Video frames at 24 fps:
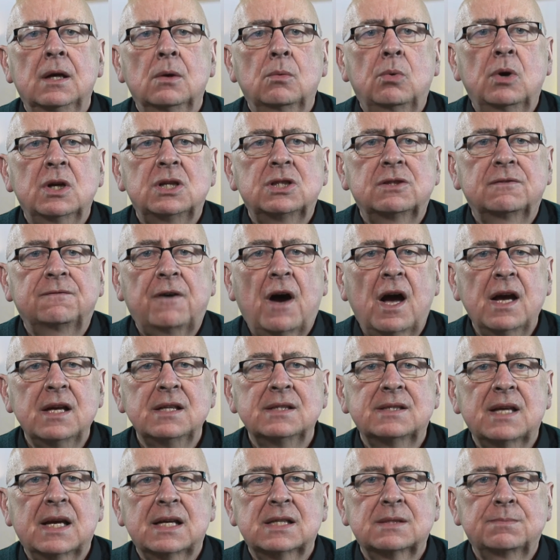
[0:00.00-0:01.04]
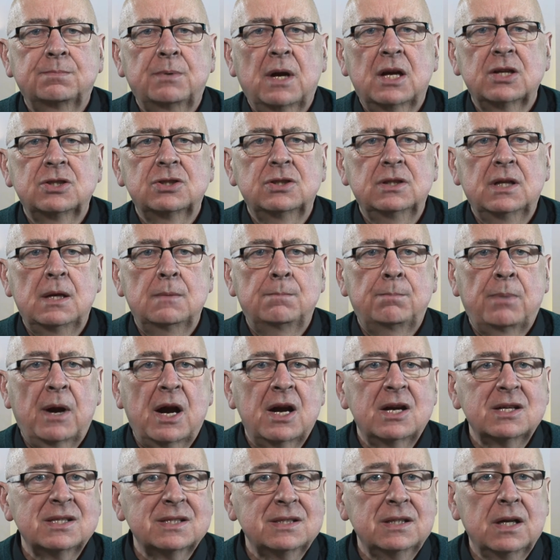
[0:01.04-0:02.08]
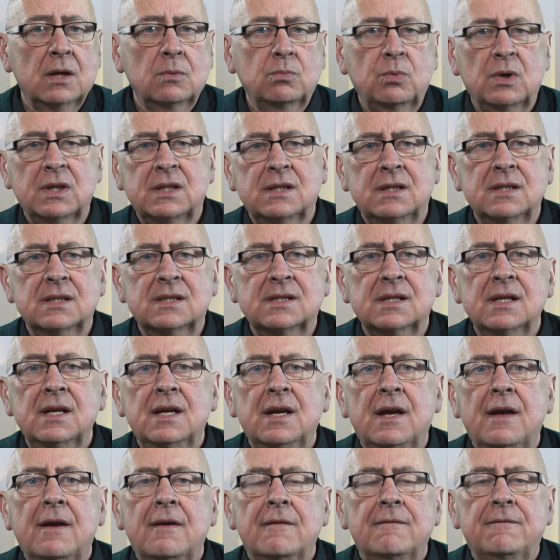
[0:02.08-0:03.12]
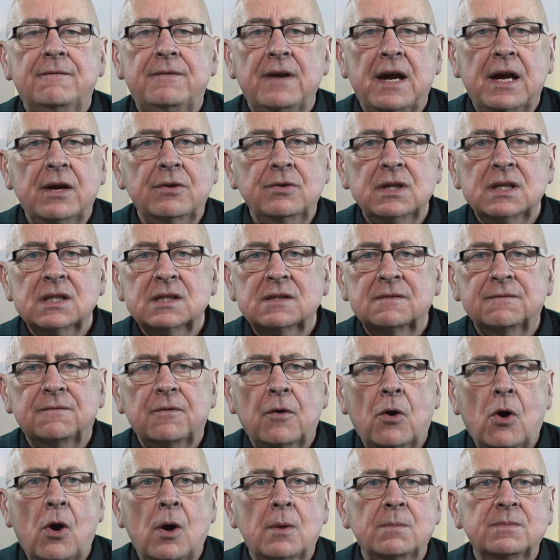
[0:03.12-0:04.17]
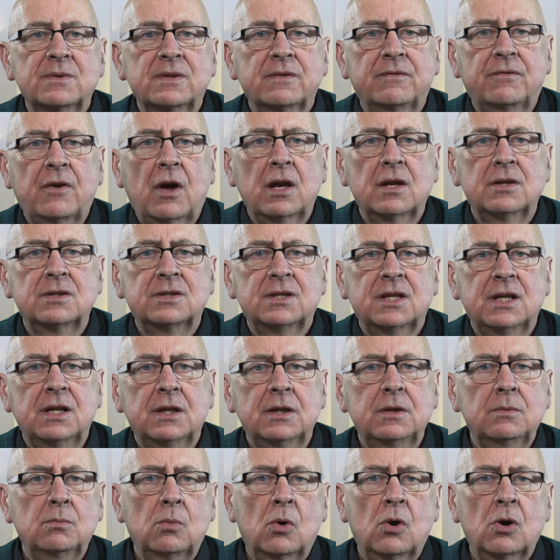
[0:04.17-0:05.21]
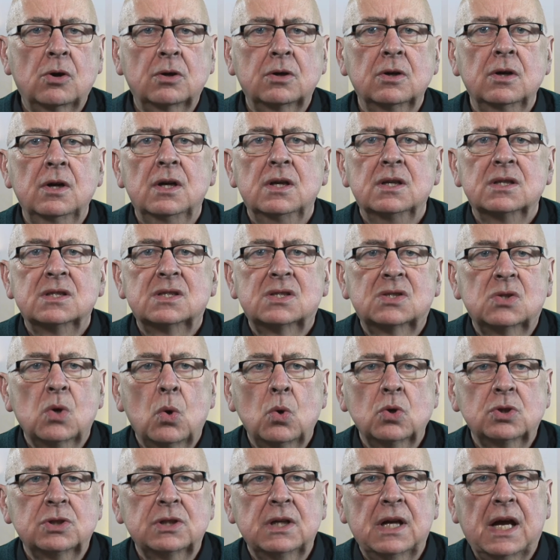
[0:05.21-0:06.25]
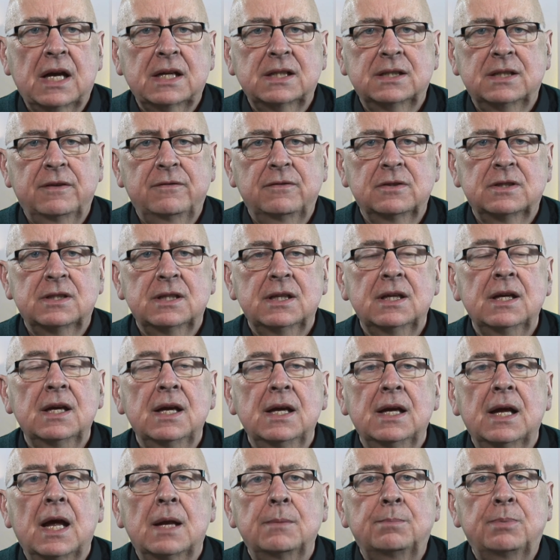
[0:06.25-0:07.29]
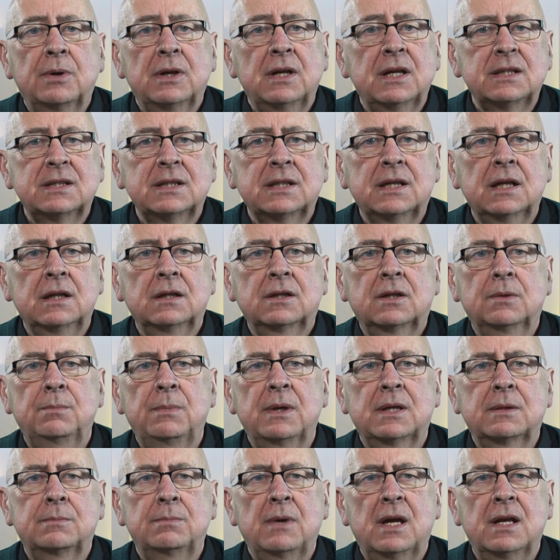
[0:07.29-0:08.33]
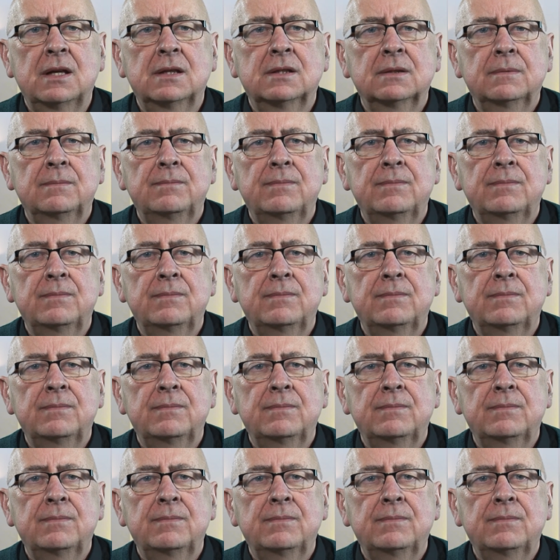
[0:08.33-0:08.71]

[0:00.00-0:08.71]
which finds expression in personal witness, various forms of volunteering work, social activity and political commitment."